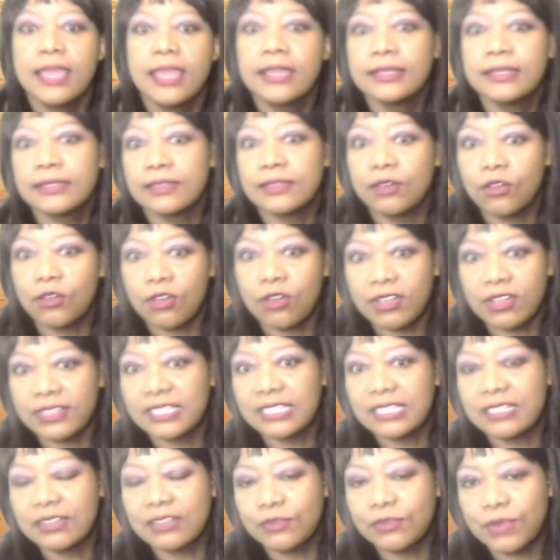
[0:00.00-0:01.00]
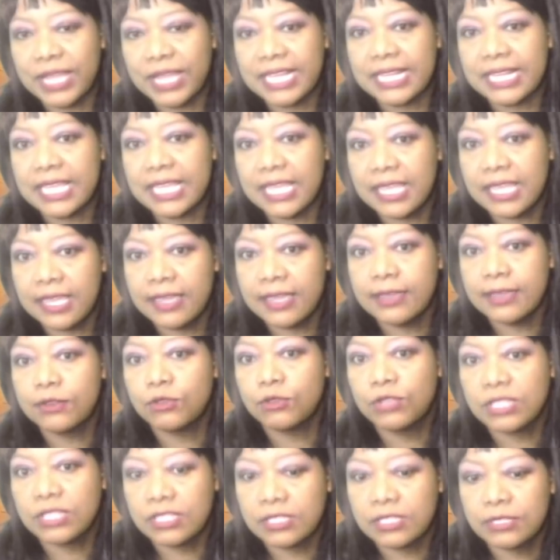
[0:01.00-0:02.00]
So Oscar right here
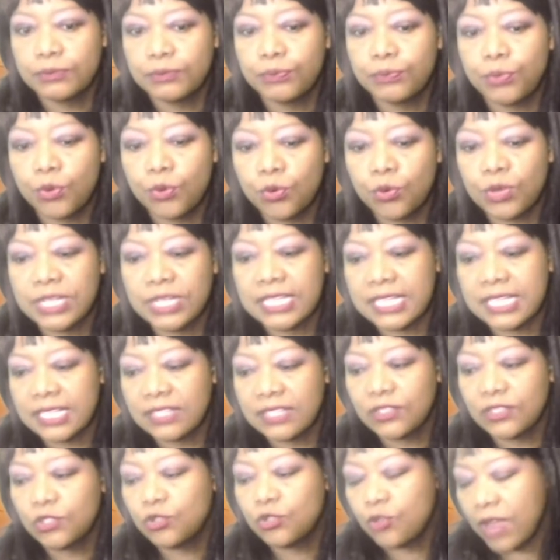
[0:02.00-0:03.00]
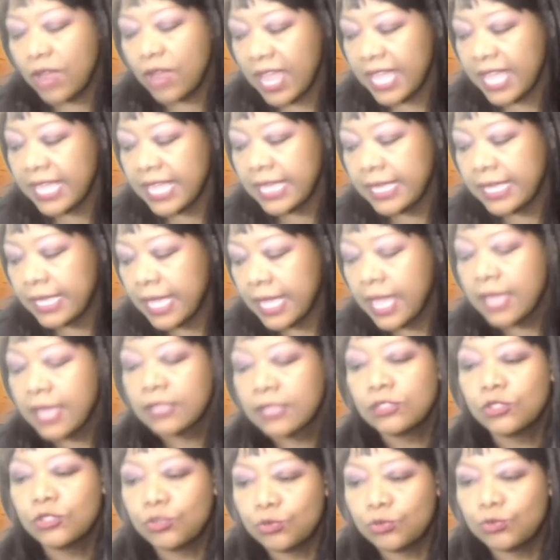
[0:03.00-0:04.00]
on this board, he's trying
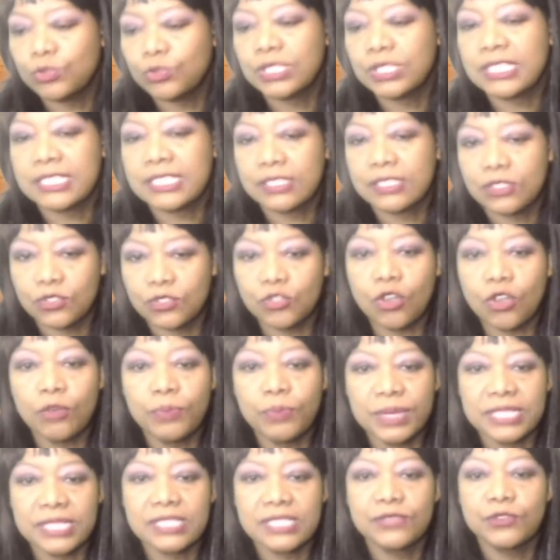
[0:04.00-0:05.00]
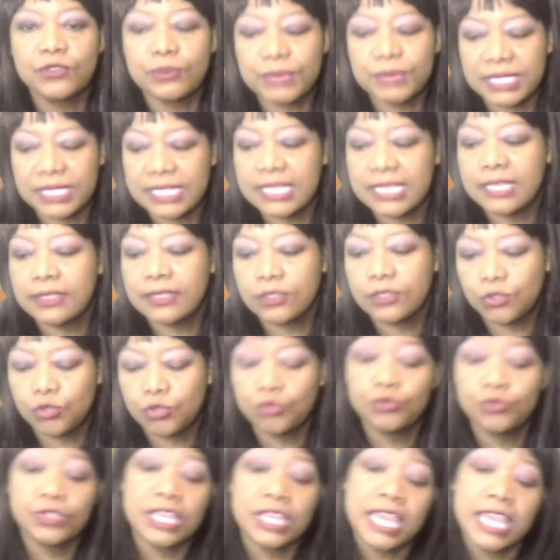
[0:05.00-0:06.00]
to stop us from seeing the
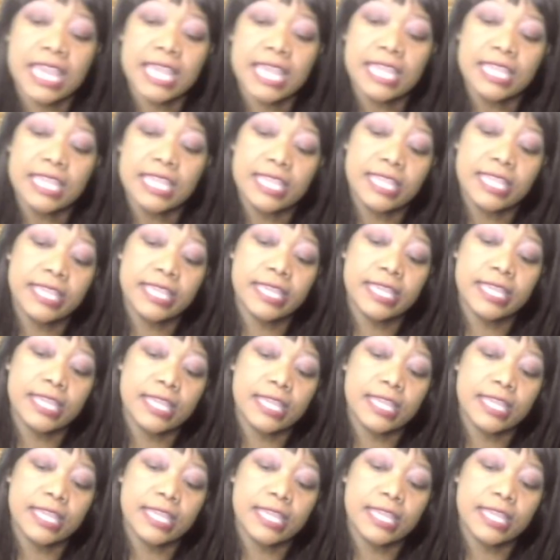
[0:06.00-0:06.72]
truth. He